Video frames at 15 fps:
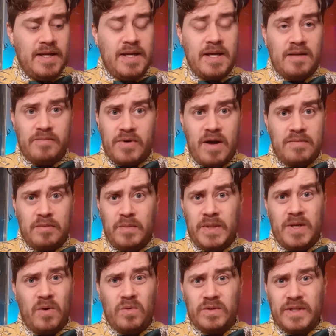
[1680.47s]
and
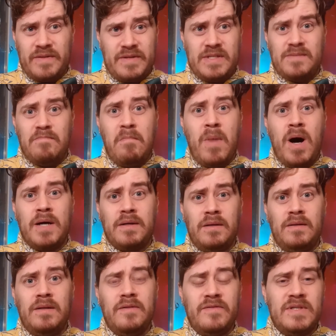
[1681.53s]
probably only this
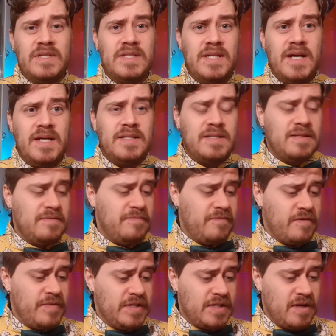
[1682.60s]
model of this test
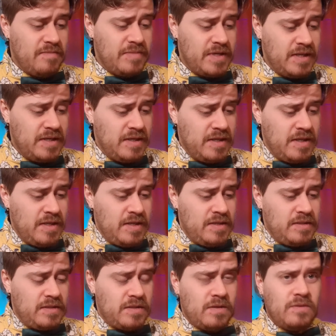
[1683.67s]
from this company.
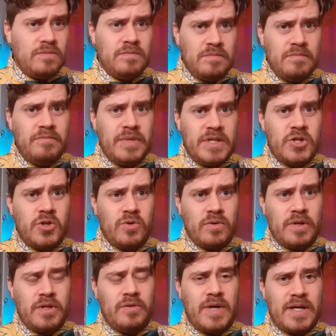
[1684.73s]
So be sure
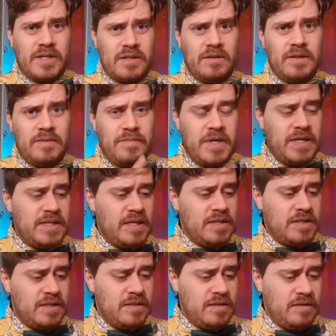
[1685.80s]
you actually pay
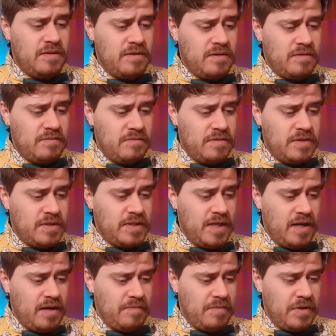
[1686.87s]
attention to your
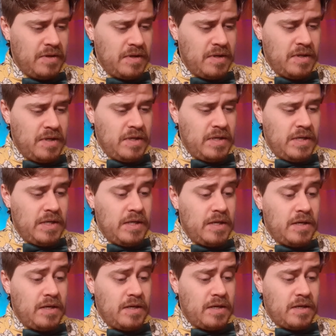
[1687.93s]
setup.
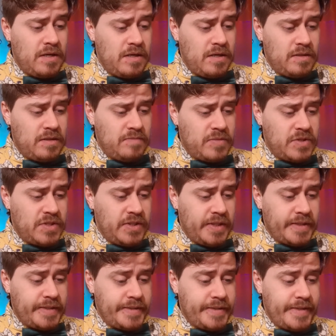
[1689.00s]
Number
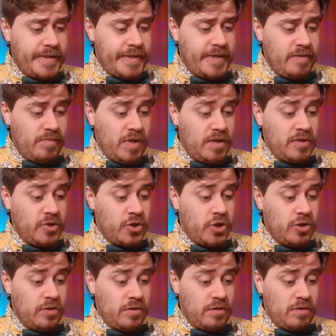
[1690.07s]
6, I am
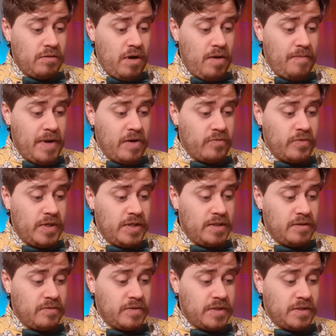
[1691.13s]
unsure about reading
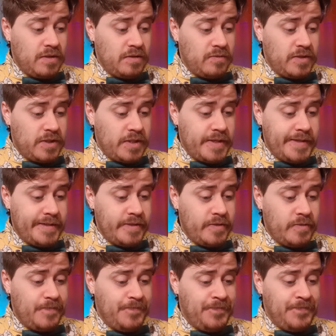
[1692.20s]
the result. What should I do?